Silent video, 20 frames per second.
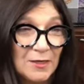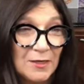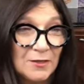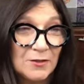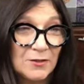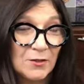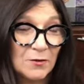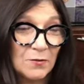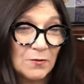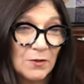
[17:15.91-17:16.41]

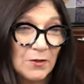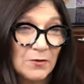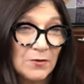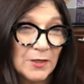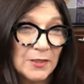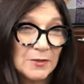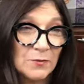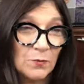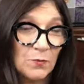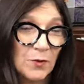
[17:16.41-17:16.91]
So you
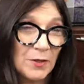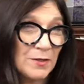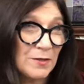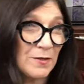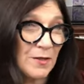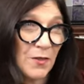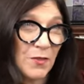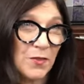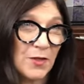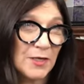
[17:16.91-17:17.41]
guys, one of
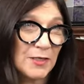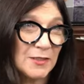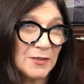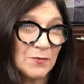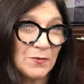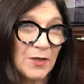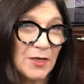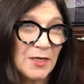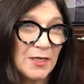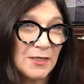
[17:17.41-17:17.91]
the things,
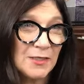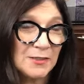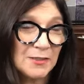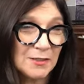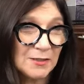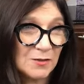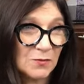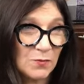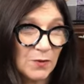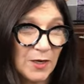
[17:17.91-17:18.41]
the
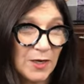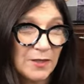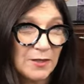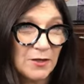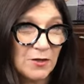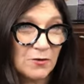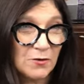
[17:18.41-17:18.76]
easiest way that